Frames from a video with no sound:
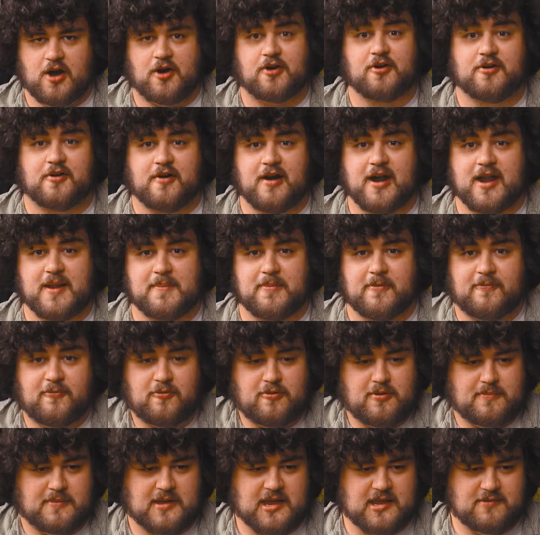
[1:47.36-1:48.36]
Alrighty,
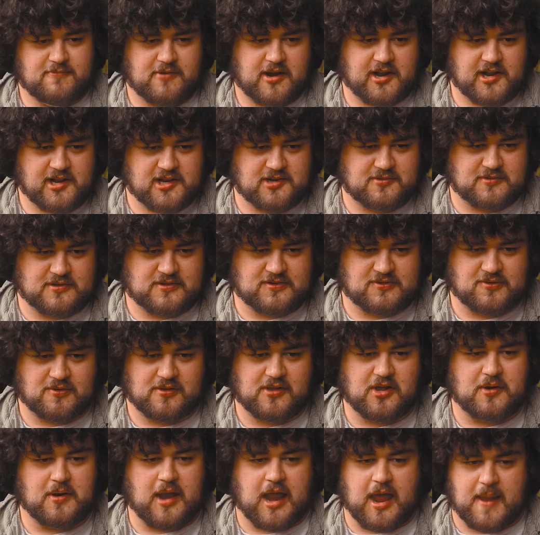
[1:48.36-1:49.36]
before we begin, we're going to need to install an